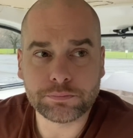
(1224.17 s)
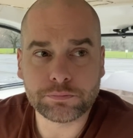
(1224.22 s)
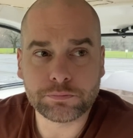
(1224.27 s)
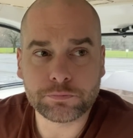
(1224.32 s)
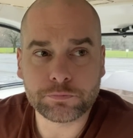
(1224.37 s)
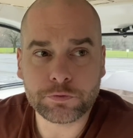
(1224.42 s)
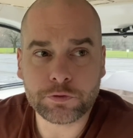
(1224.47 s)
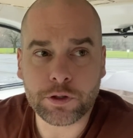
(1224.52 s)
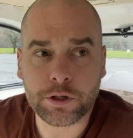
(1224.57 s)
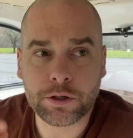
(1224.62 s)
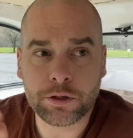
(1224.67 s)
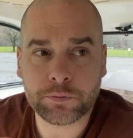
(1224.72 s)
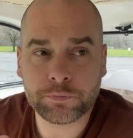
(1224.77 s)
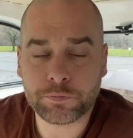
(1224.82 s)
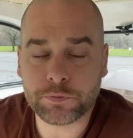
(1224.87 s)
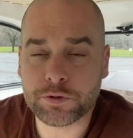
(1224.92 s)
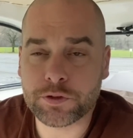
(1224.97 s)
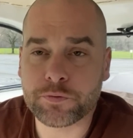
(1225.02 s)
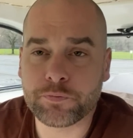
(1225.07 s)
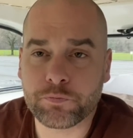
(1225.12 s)
for
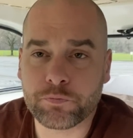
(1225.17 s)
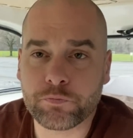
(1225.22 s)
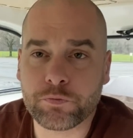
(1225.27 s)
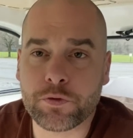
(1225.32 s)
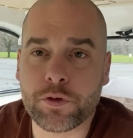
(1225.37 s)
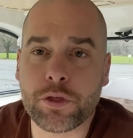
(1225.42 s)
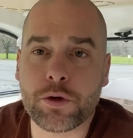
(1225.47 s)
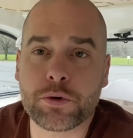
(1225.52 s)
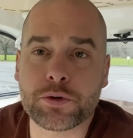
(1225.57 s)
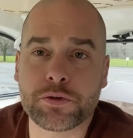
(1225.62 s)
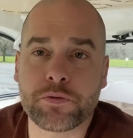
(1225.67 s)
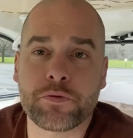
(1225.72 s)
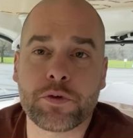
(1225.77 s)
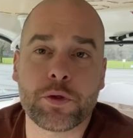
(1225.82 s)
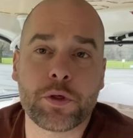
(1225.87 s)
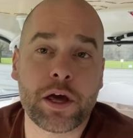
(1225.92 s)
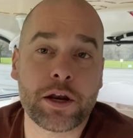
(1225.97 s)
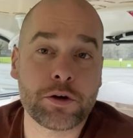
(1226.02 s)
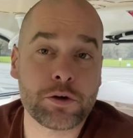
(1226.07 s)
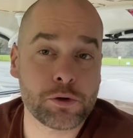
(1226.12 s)
those of you
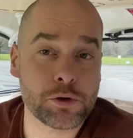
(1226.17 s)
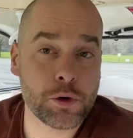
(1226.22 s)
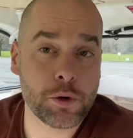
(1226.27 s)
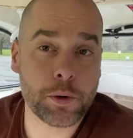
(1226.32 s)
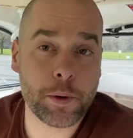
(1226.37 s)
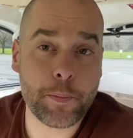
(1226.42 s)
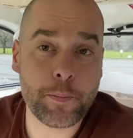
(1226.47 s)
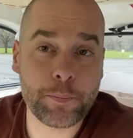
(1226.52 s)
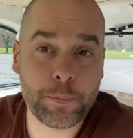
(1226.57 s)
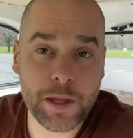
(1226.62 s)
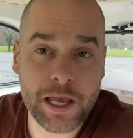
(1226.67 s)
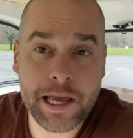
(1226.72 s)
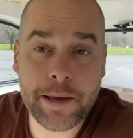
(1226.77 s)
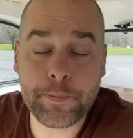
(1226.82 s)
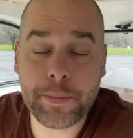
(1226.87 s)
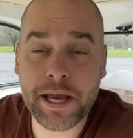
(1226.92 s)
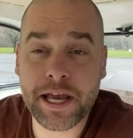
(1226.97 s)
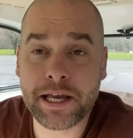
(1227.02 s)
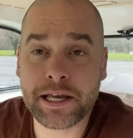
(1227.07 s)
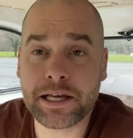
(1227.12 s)
that don't know what a game
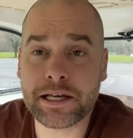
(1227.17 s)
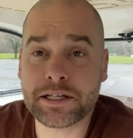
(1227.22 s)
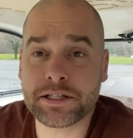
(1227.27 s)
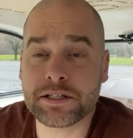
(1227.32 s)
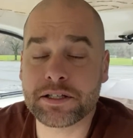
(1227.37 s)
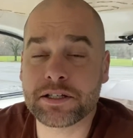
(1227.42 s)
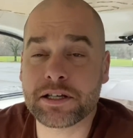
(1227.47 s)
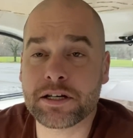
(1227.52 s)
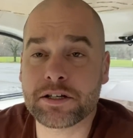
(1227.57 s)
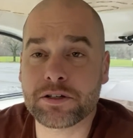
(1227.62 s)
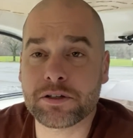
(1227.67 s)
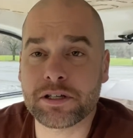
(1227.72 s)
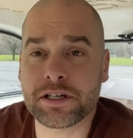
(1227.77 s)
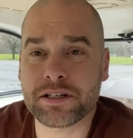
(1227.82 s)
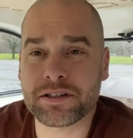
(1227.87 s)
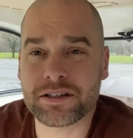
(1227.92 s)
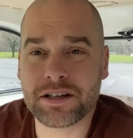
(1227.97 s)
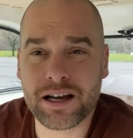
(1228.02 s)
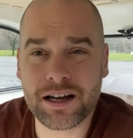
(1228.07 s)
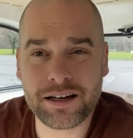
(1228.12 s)
bag is, essentially
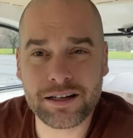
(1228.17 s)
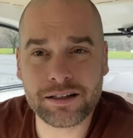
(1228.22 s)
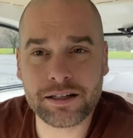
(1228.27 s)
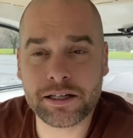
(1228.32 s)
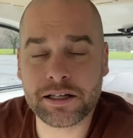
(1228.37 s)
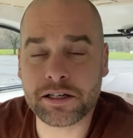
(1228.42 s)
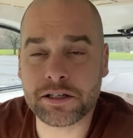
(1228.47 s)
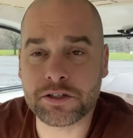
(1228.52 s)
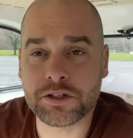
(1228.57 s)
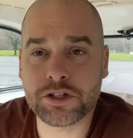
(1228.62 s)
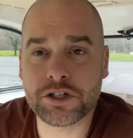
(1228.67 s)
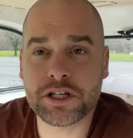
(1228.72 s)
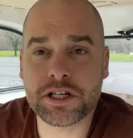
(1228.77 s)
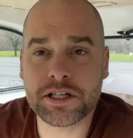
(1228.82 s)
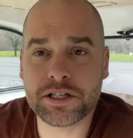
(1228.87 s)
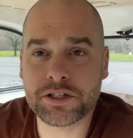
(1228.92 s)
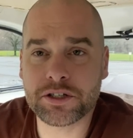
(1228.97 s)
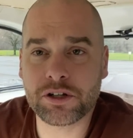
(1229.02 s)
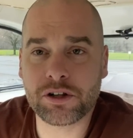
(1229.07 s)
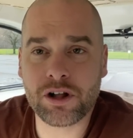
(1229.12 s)
it's kind of like a
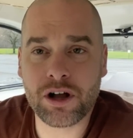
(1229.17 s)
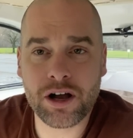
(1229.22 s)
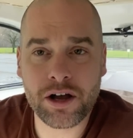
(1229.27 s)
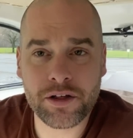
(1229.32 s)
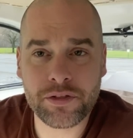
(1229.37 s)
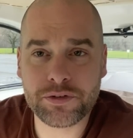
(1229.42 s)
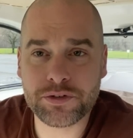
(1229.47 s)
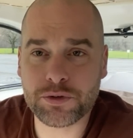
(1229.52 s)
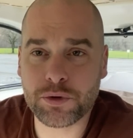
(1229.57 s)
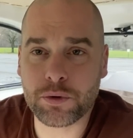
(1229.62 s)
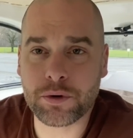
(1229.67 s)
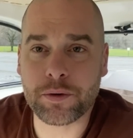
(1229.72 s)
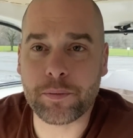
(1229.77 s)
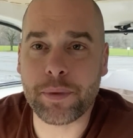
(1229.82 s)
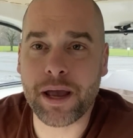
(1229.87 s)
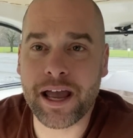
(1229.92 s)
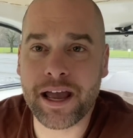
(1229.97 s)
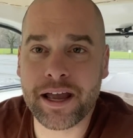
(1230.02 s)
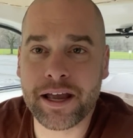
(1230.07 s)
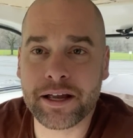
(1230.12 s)
cheesecloth sort of
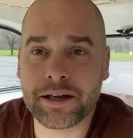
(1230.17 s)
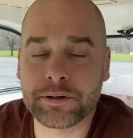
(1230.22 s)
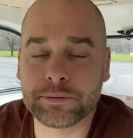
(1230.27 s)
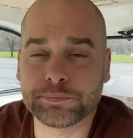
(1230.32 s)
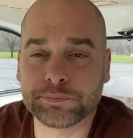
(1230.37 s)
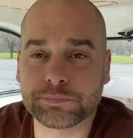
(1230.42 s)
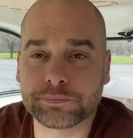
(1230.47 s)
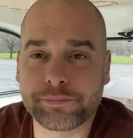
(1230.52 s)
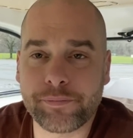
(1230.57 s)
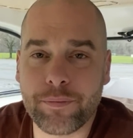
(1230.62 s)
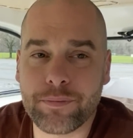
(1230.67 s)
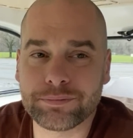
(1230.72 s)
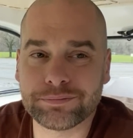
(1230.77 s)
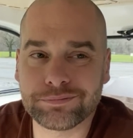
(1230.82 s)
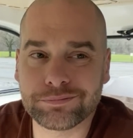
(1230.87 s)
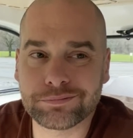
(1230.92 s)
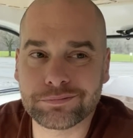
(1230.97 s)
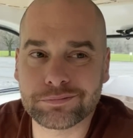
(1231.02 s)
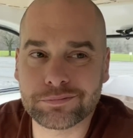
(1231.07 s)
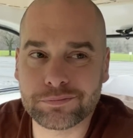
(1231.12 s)
bag,
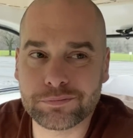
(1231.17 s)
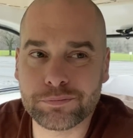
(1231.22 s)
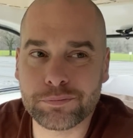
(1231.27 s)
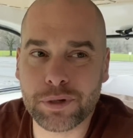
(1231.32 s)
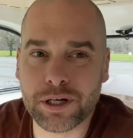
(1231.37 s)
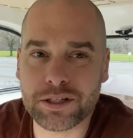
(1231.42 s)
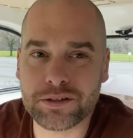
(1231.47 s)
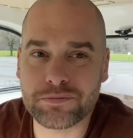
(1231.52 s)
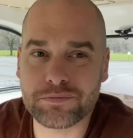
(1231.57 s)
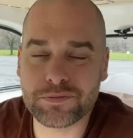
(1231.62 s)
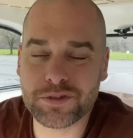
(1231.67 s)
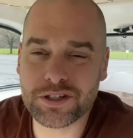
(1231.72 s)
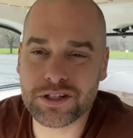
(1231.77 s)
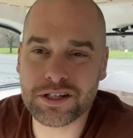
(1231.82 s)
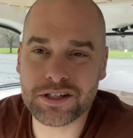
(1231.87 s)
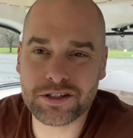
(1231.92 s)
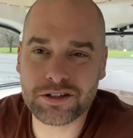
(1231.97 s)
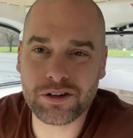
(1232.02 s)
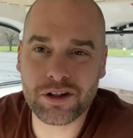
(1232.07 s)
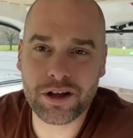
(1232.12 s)
but
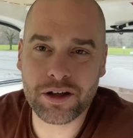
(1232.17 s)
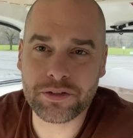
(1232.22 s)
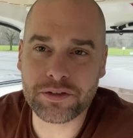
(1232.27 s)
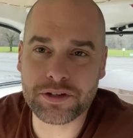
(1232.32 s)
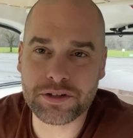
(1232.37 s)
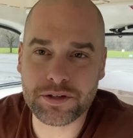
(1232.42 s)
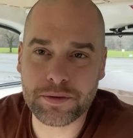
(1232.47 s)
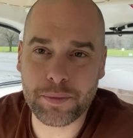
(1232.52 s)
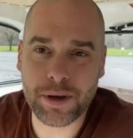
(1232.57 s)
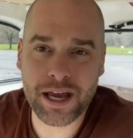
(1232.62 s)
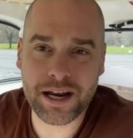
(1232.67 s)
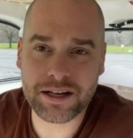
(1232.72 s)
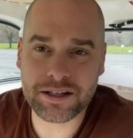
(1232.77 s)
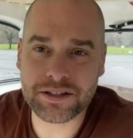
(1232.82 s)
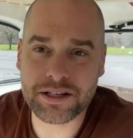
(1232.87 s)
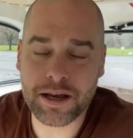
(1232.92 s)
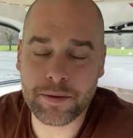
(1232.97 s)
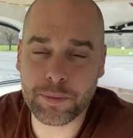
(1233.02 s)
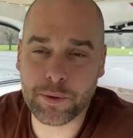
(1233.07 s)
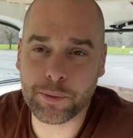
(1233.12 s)
cheesecloth is a bad
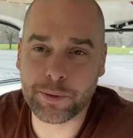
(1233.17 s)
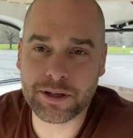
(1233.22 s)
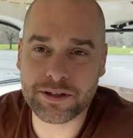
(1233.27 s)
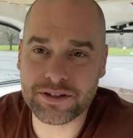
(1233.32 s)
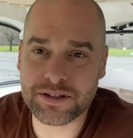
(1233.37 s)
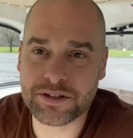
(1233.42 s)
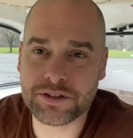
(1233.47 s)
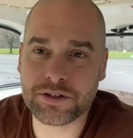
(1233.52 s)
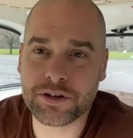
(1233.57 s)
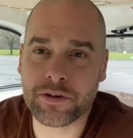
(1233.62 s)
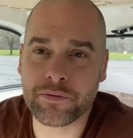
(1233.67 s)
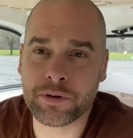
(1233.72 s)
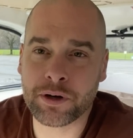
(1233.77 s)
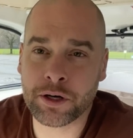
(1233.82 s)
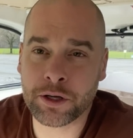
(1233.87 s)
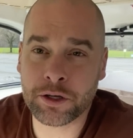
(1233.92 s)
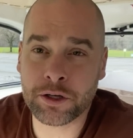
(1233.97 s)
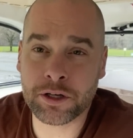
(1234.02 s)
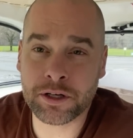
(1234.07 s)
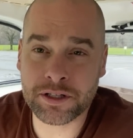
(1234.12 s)
example because it's not
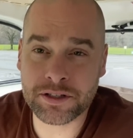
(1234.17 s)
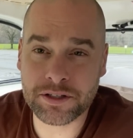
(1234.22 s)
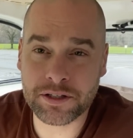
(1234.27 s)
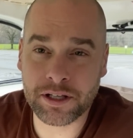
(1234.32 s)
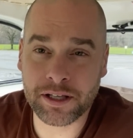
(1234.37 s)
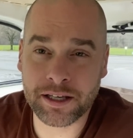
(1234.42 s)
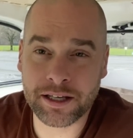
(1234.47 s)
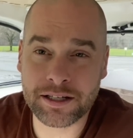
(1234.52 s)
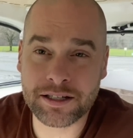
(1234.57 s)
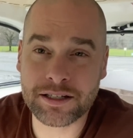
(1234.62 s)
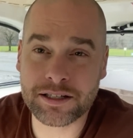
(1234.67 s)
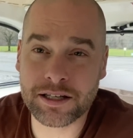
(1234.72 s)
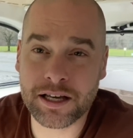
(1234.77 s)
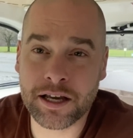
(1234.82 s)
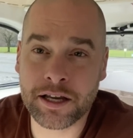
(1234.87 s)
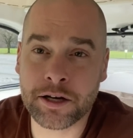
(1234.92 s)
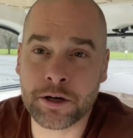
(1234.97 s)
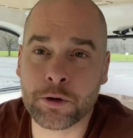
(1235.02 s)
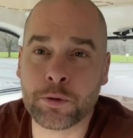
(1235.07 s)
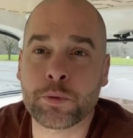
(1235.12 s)
very good. It's like a
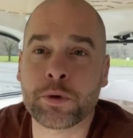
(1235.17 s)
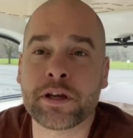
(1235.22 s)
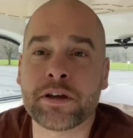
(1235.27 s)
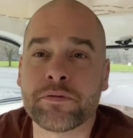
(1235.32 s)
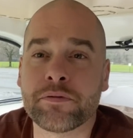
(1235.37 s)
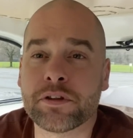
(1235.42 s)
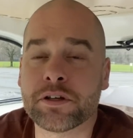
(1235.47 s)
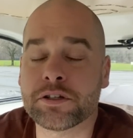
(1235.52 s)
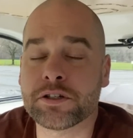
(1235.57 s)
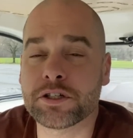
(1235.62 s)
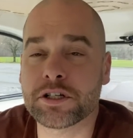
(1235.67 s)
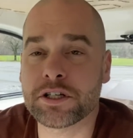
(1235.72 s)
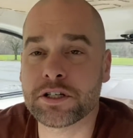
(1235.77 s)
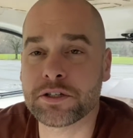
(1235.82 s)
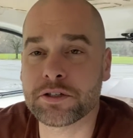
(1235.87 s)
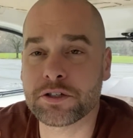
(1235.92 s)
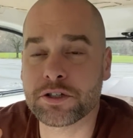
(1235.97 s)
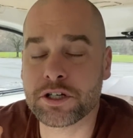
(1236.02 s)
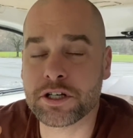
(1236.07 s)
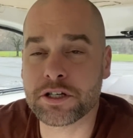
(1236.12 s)
tighter weave than
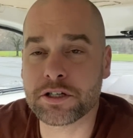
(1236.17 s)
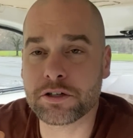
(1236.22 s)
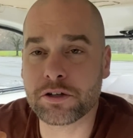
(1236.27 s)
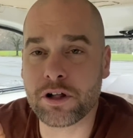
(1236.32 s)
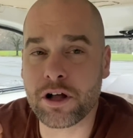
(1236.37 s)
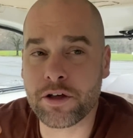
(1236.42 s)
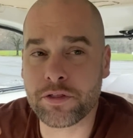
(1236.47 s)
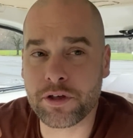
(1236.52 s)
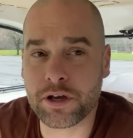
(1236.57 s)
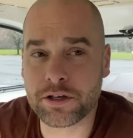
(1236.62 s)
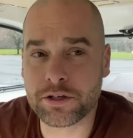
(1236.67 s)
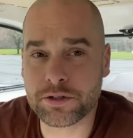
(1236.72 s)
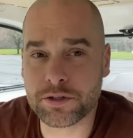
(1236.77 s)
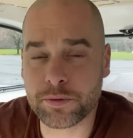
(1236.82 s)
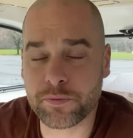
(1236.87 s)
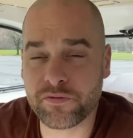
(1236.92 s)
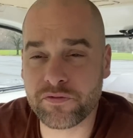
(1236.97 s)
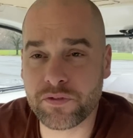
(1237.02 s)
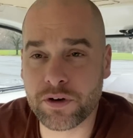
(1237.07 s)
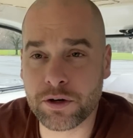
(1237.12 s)
cheesecloth. I use a
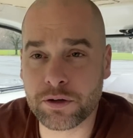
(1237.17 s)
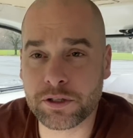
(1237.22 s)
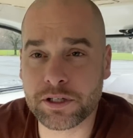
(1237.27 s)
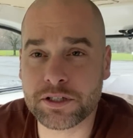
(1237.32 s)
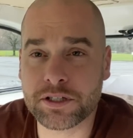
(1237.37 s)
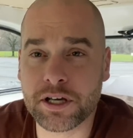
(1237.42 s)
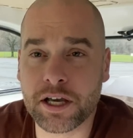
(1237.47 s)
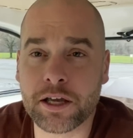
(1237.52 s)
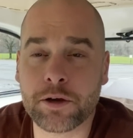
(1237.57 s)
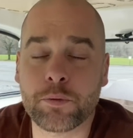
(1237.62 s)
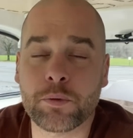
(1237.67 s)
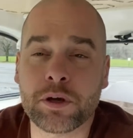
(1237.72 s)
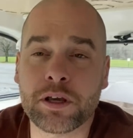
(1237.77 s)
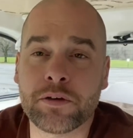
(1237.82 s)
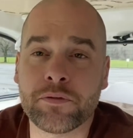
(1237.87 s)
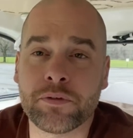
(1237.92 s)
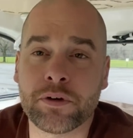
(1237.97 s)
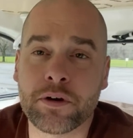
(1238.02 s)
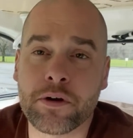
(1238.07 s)
fairly tight weave.